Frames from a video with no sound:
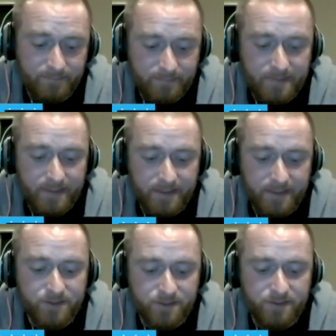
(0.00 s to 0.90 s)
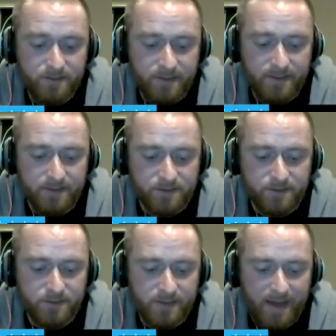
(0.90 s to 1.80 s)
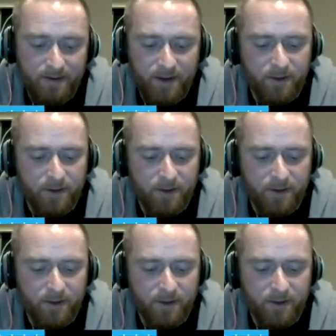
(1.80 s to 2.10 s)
It is. I don't know.